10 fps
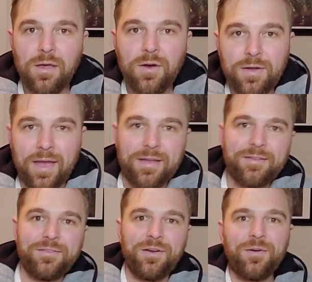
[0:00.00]
Okay,
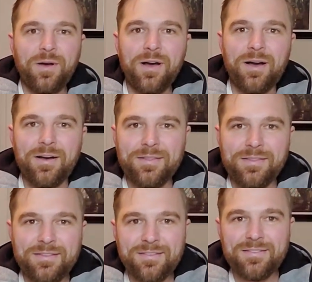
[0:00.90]
so
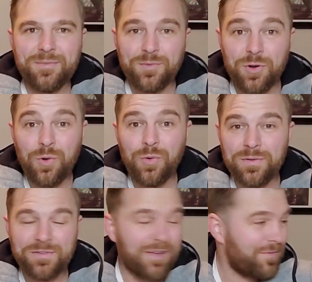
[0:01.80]
this is some cool
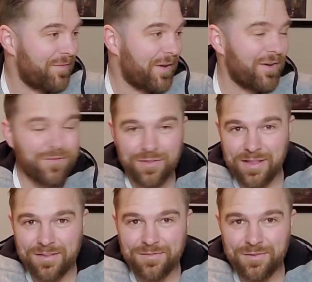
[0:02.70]
stuff I've gotten over the
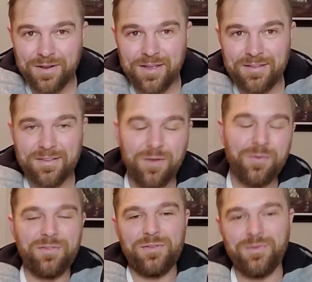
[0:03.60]
last few days. I
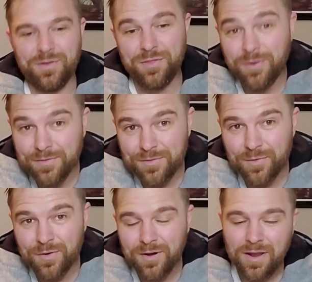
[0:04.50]
went to a thrift
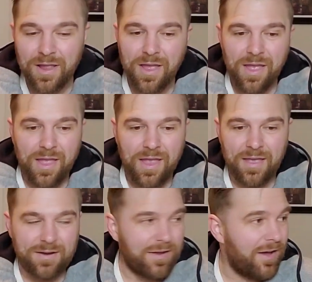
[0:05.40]
store,
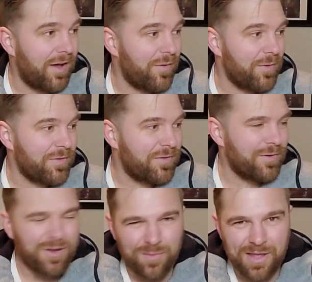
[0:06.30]
and I went to a
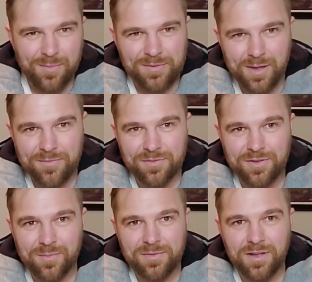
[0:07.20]
couple GameStops for
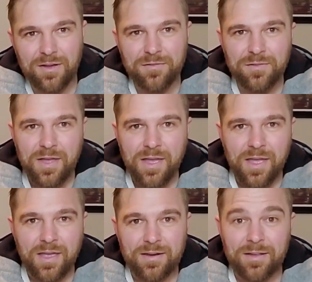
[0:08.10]
some stuff,
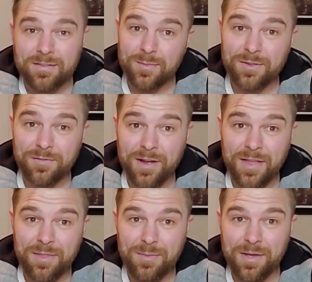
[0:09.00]
and some stuff I got
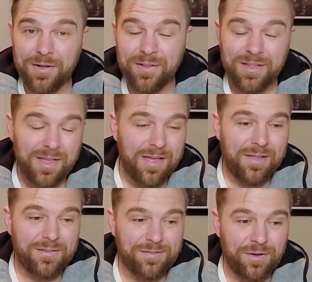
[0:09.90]
in the mail.
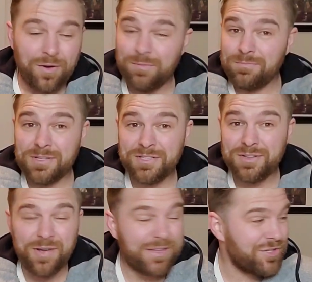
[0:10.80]
So let's just
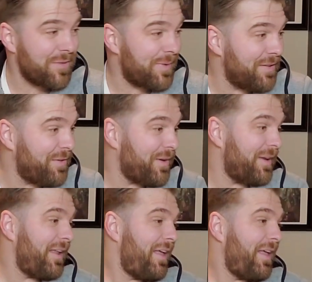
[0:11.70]
go ahead and jump into
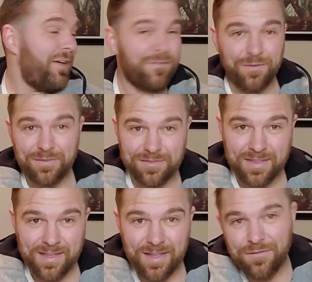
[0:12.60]
it. First
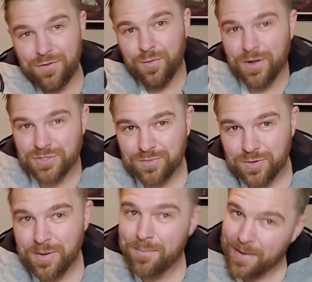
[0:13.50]
thing, if you watched one
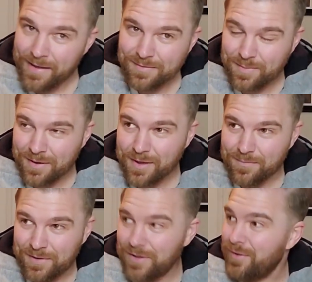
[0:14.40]
of my past
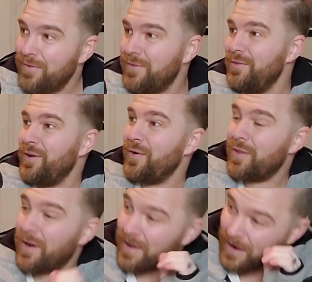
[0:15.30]
pickup videos, you know
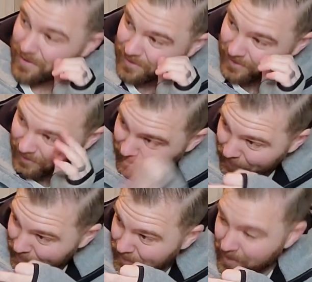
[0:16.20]
that I got the
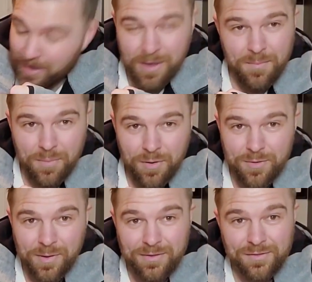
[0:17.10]

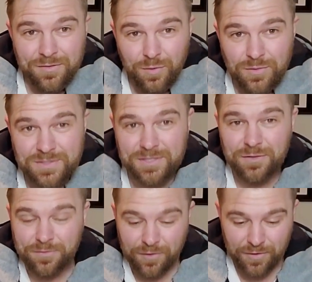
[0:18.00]
Pokemon Soul
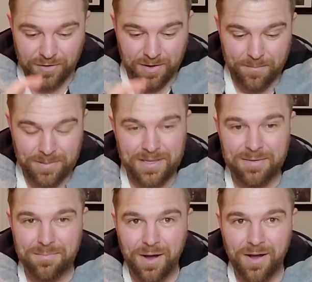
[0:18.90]
Silver complete
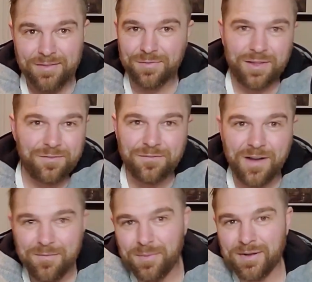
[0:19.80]
in box for like
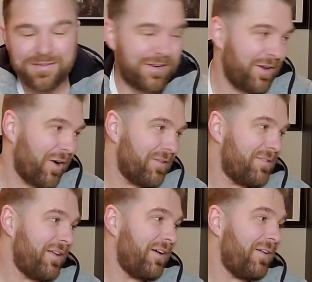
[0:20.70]
$5 at a yard
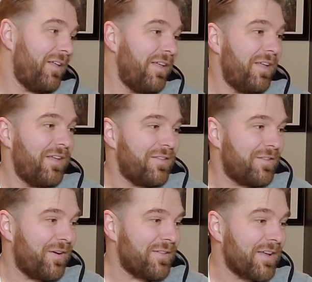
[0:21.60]
sale.
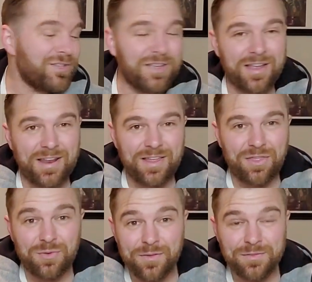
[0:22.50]
So I was actually at a
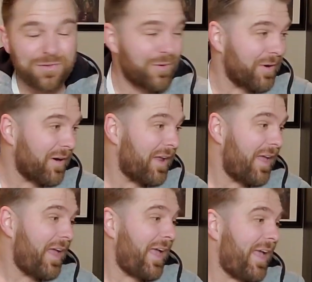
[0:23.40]
thrift store
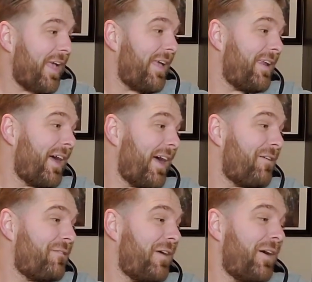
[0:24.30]
and I
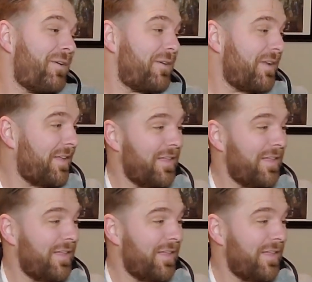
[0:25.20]
found